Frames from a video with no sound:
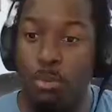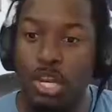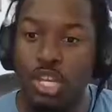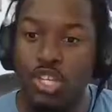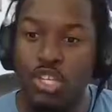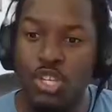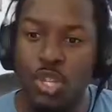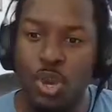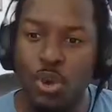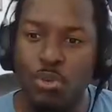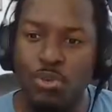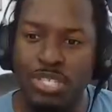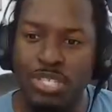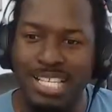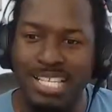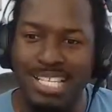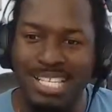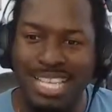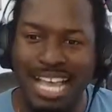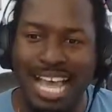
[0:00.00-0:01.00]
knows
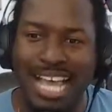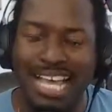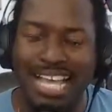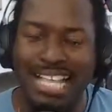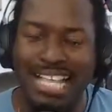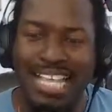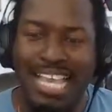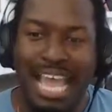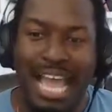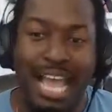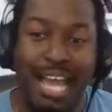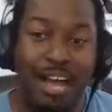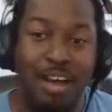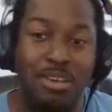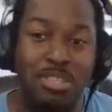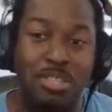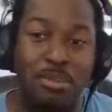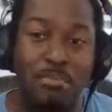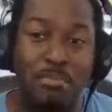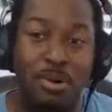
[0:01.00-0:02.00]
exactly
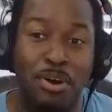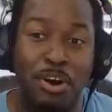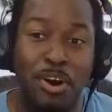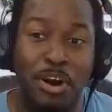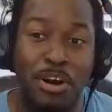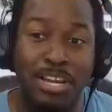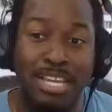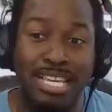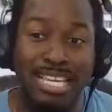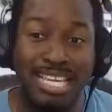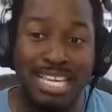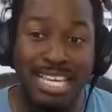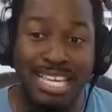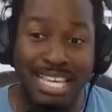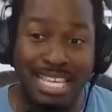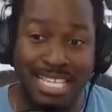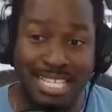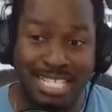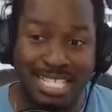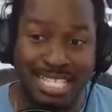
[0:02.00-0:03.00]
how the park
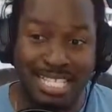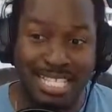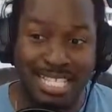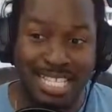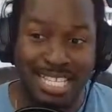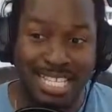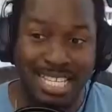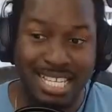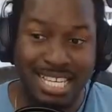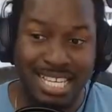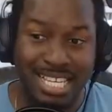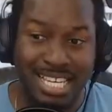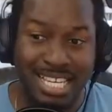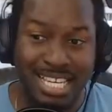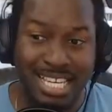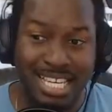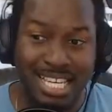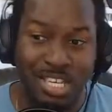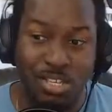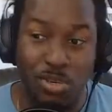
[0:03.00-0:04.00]
is.
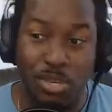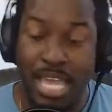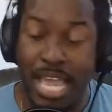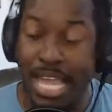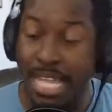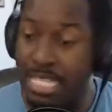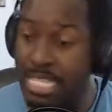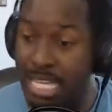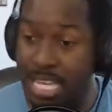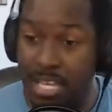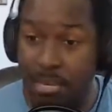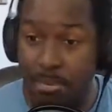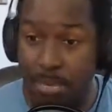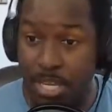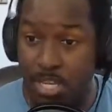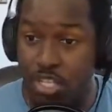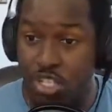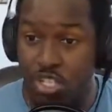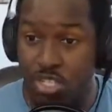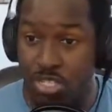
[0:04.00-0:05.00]
You can't take
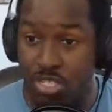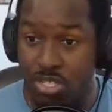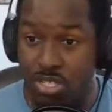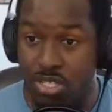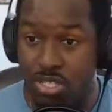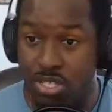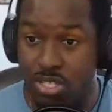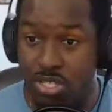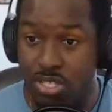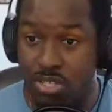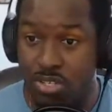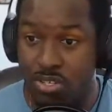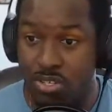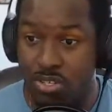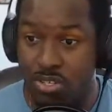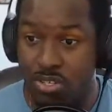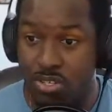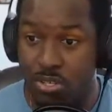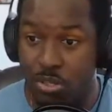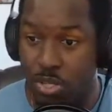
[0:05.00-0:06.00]
pictures.
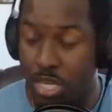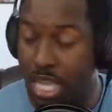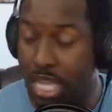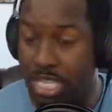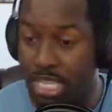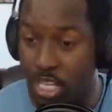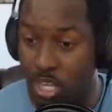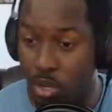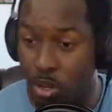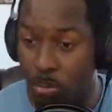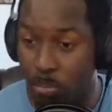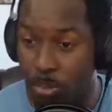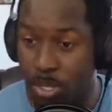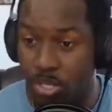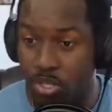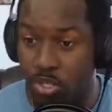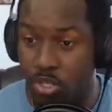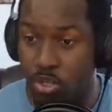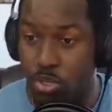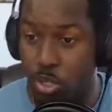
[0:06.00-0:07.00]
You can't take your own
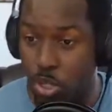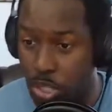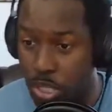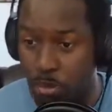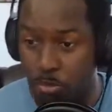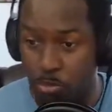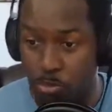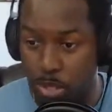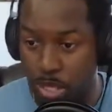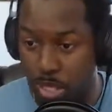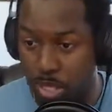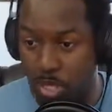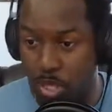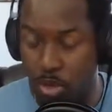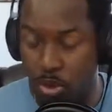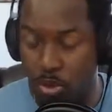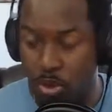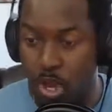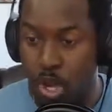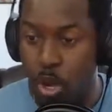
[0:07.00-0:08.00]
pictures.
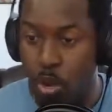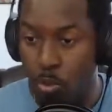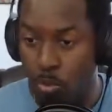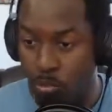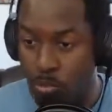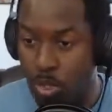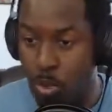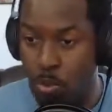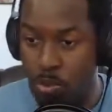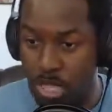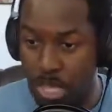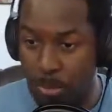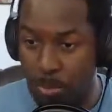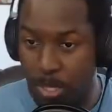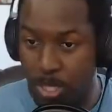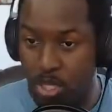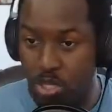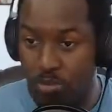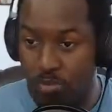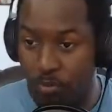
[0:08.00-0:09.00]
They will take
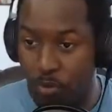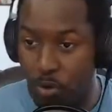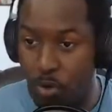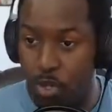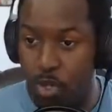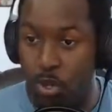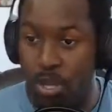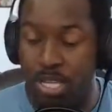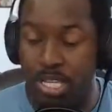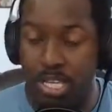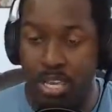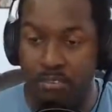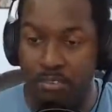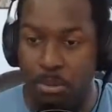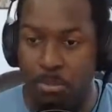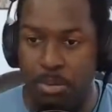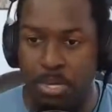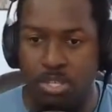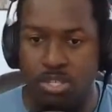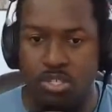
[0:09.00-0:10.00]
pictures for you and give
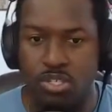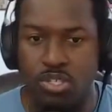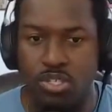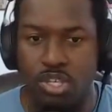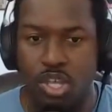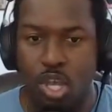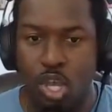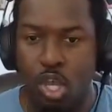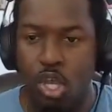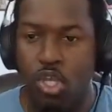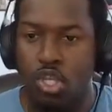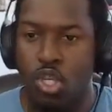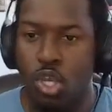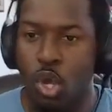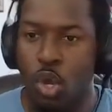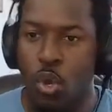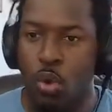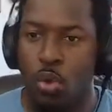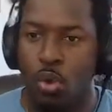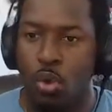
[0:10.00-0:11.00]
you pictures.
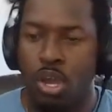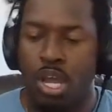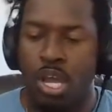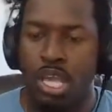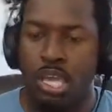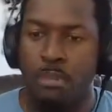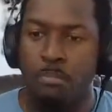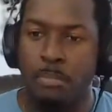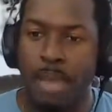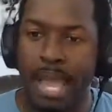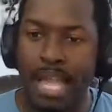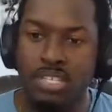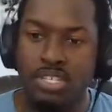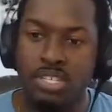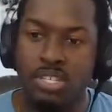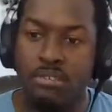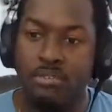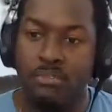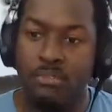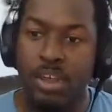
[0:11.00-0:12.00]
So
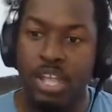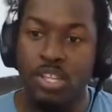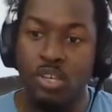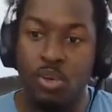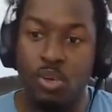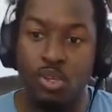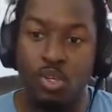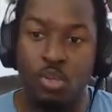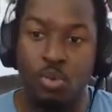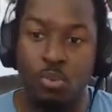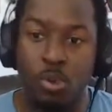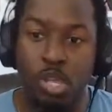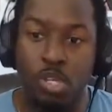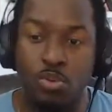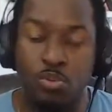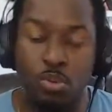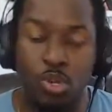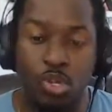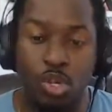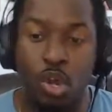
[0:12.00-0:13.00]
imagine a friend goes to
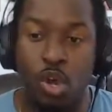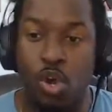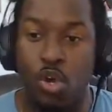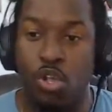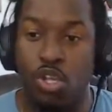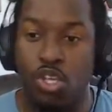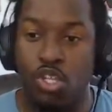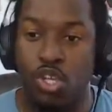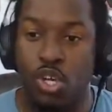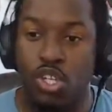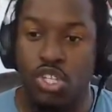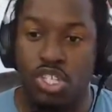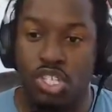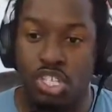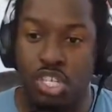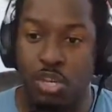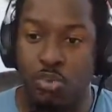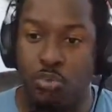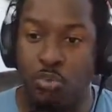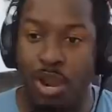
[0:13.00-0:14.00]
Westworld. All he does is
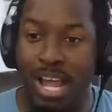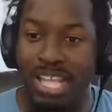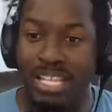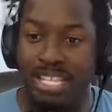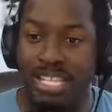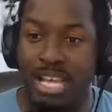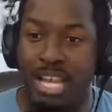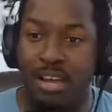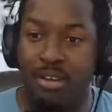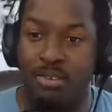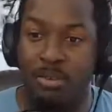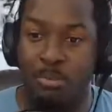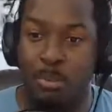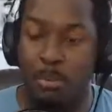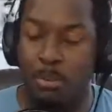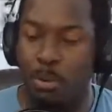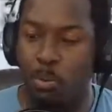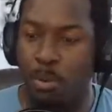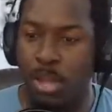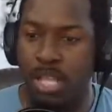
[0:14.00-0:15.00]
he rides out.
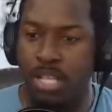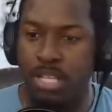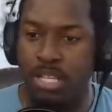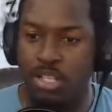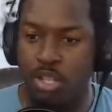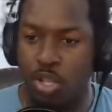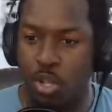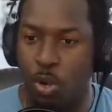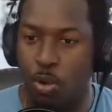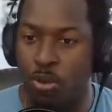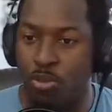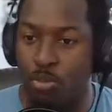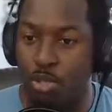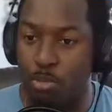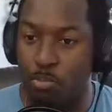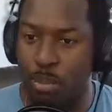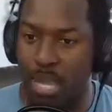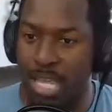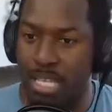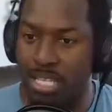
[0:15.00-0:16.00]
Remember when Dolores
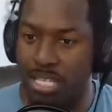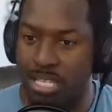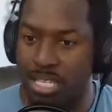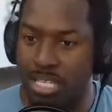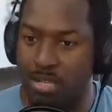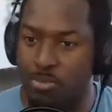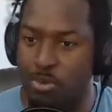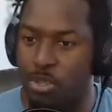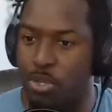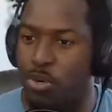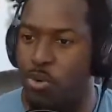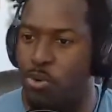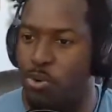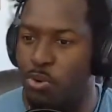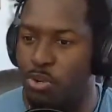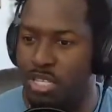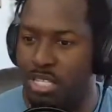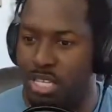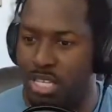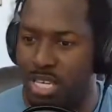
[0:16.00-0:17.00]
was painting with the
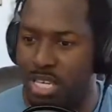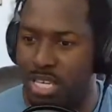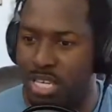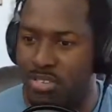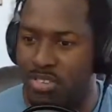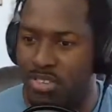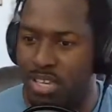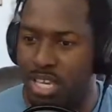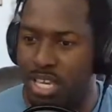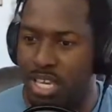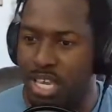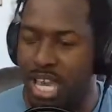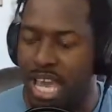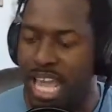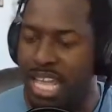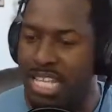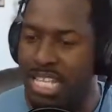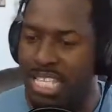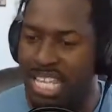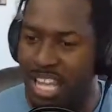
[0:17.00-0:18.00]
horses
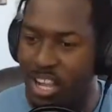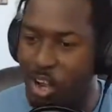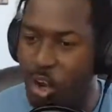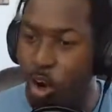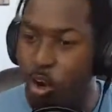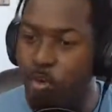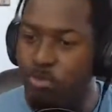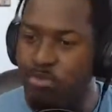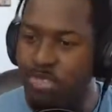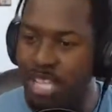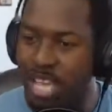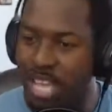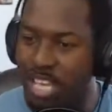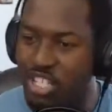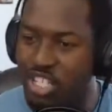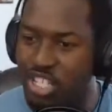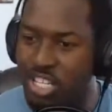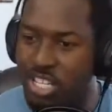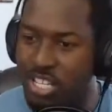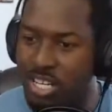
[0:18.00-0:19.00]
and it's like all
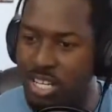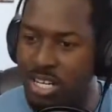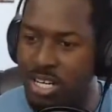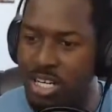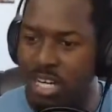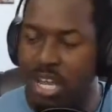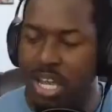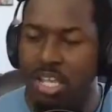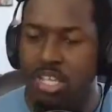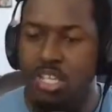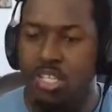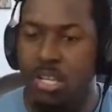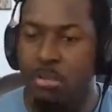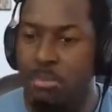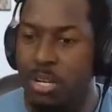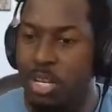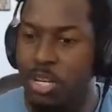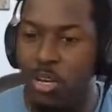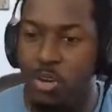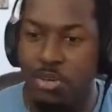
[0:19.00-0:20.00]
nature. So
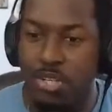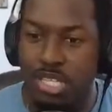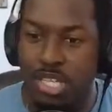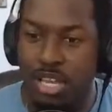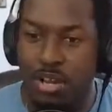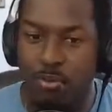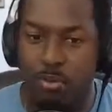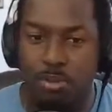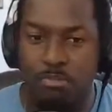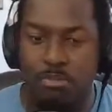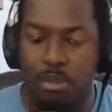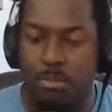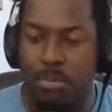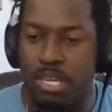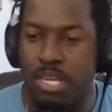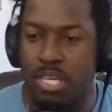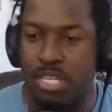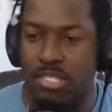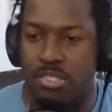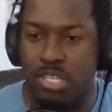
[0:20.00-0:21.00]
somebody goes there with
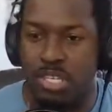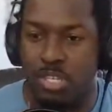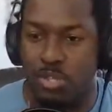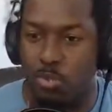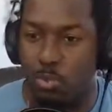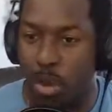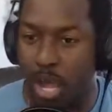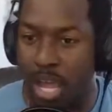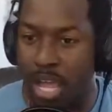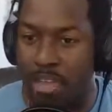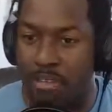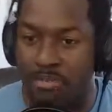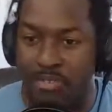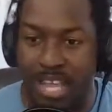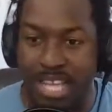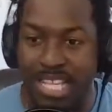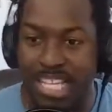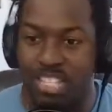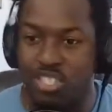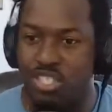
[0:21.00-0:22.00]
maybe his wife
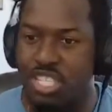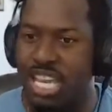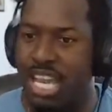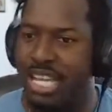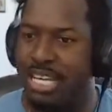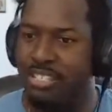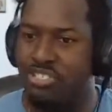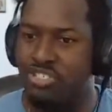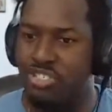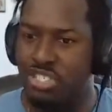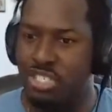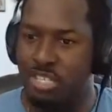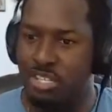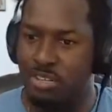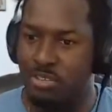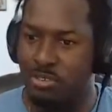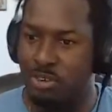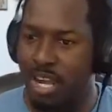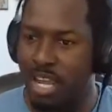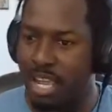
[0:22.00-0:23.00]
and they just kind of
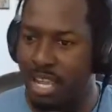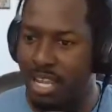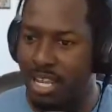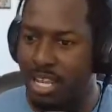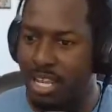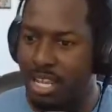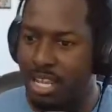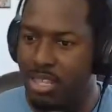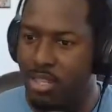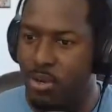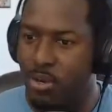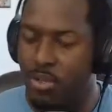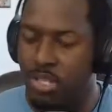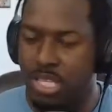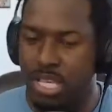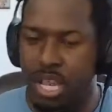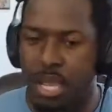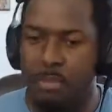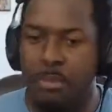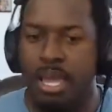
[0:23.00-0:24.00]
chill, right? The whole
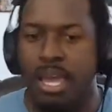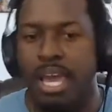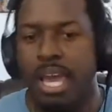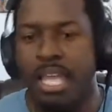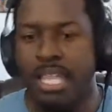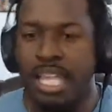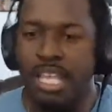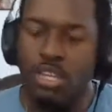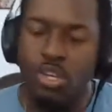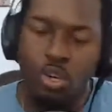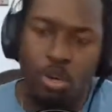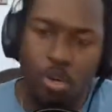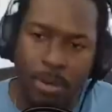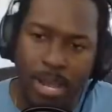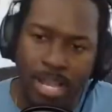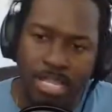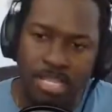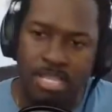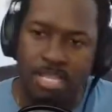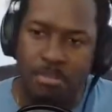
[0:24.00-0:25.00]
time. And then you go
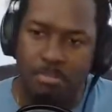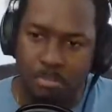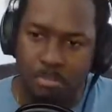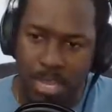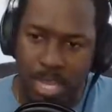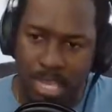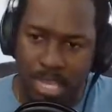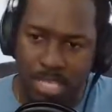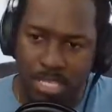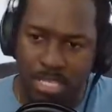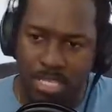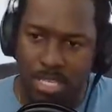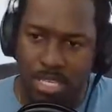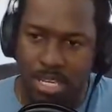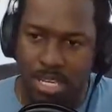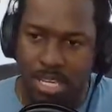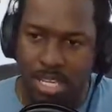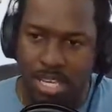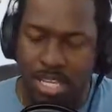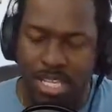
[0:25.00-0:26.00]
to the main
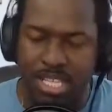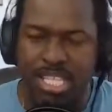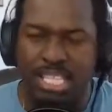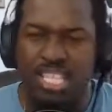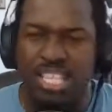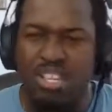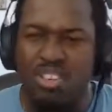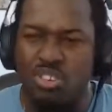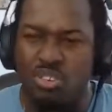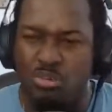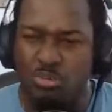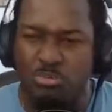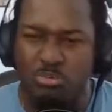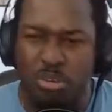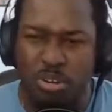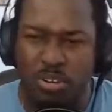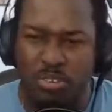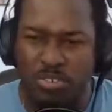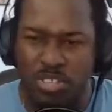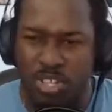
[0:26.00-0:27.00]
city and there's a little
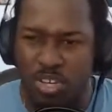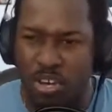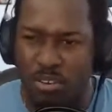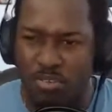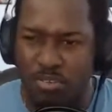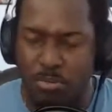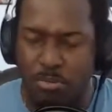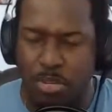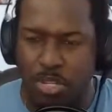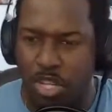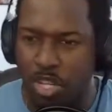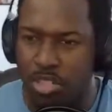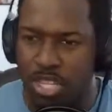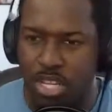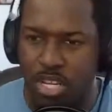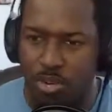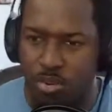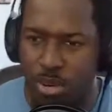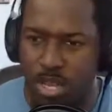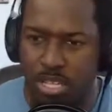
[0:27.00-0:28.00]
bit of scuffle, but
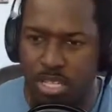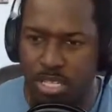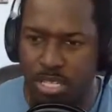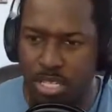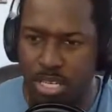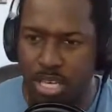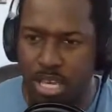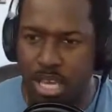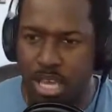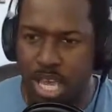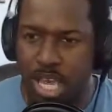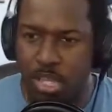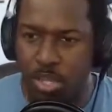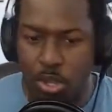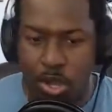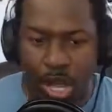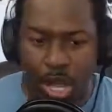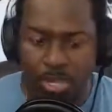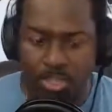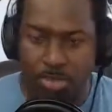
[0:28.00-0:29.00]
nothing crazy. And you
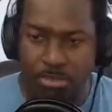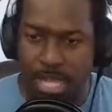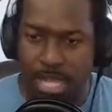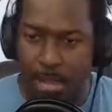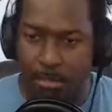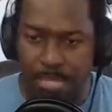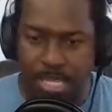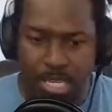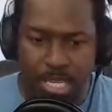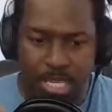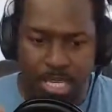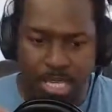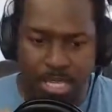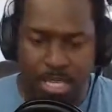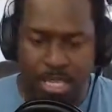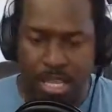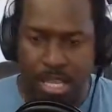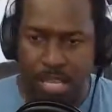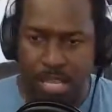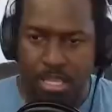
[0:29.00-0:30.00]
know how sometimes they
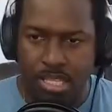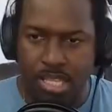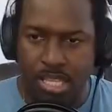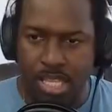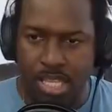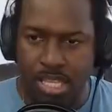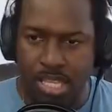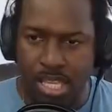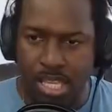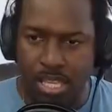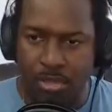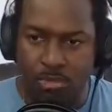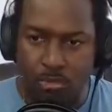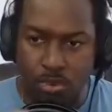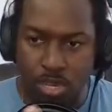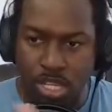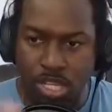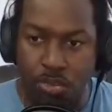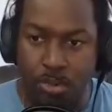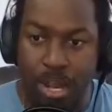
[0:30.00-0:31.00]
can
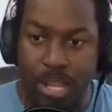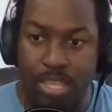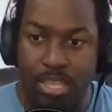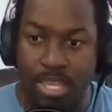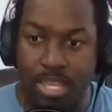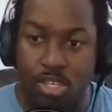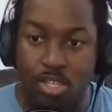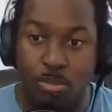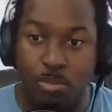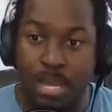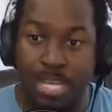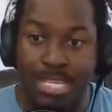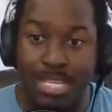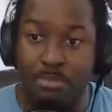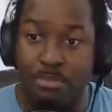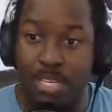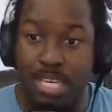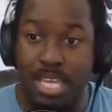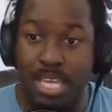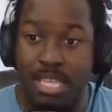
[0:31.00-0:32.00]
redirect things. So by the
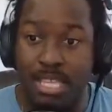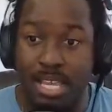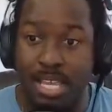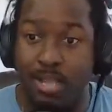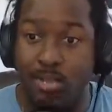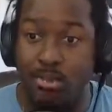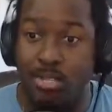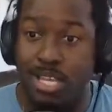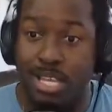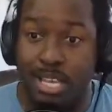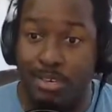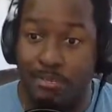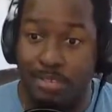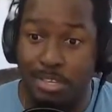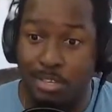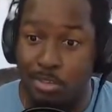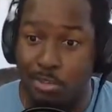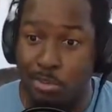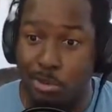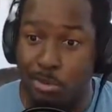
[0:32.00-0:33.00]
time you get there, it looks like
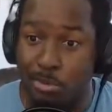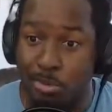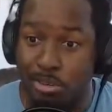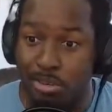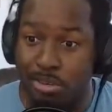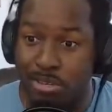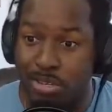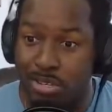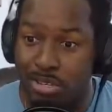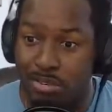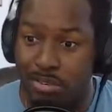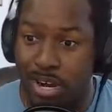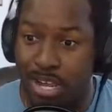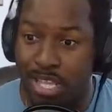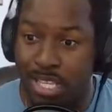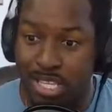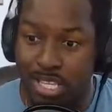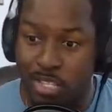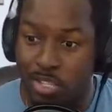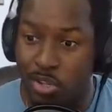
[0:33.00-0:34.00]
everything is normal.
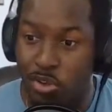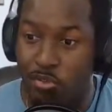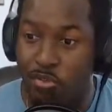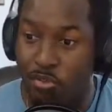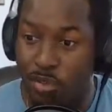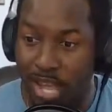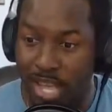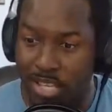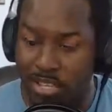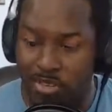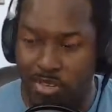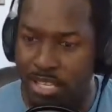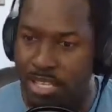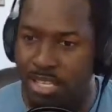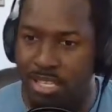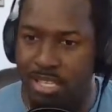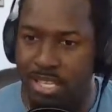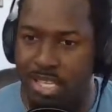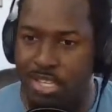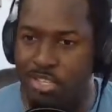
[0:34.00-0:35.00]
Right? There's no fights or
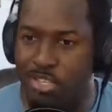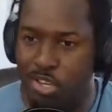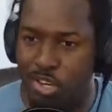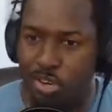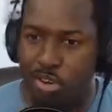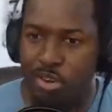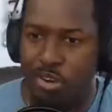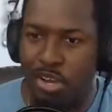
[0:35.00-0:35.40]
anything. So